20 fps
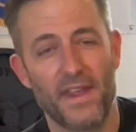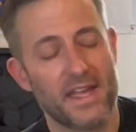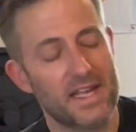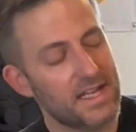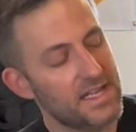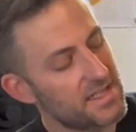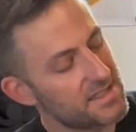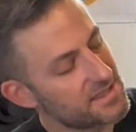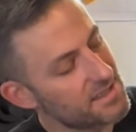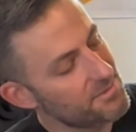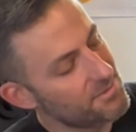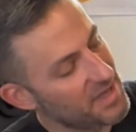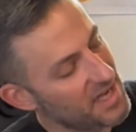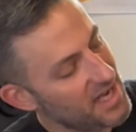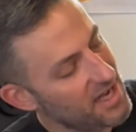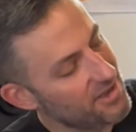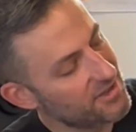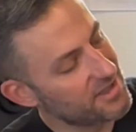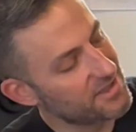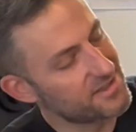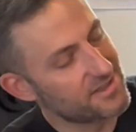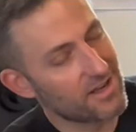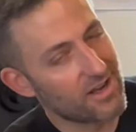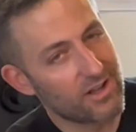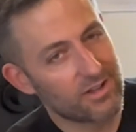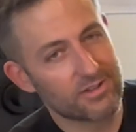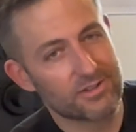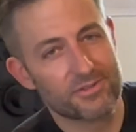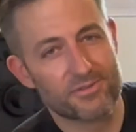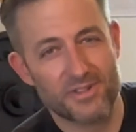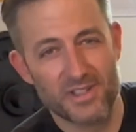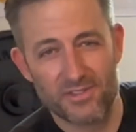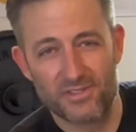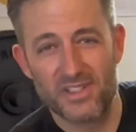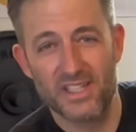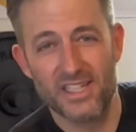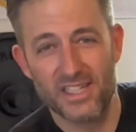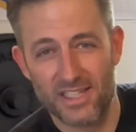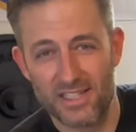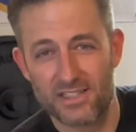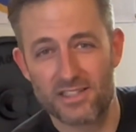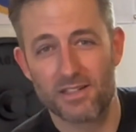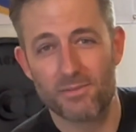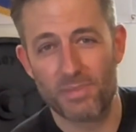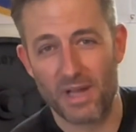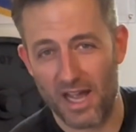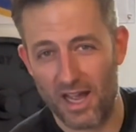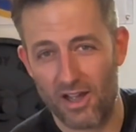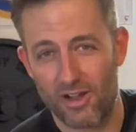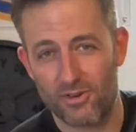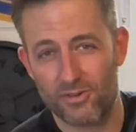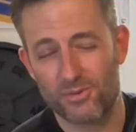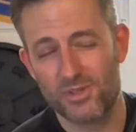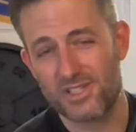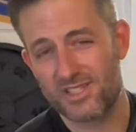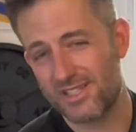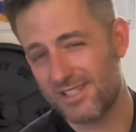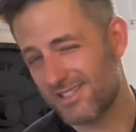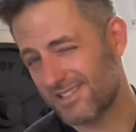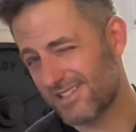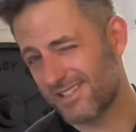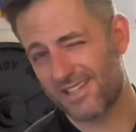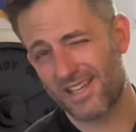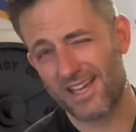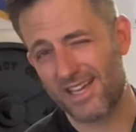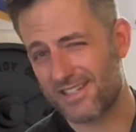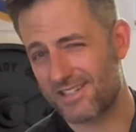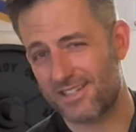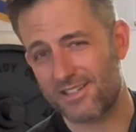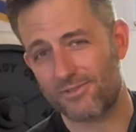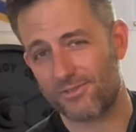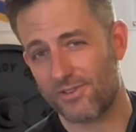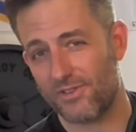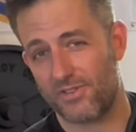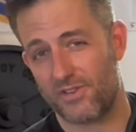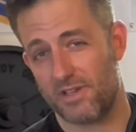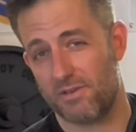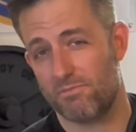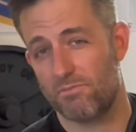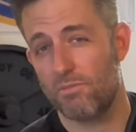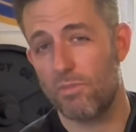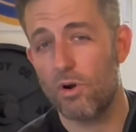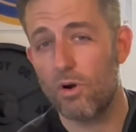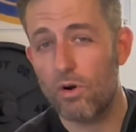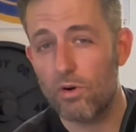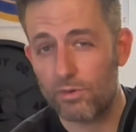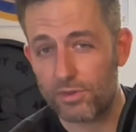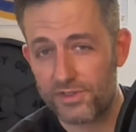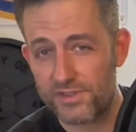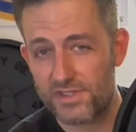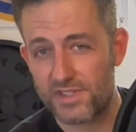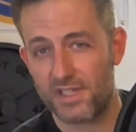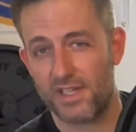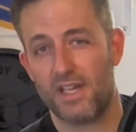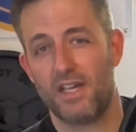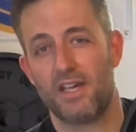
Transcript: is about $1.50-ish a pound, which isn't that different than most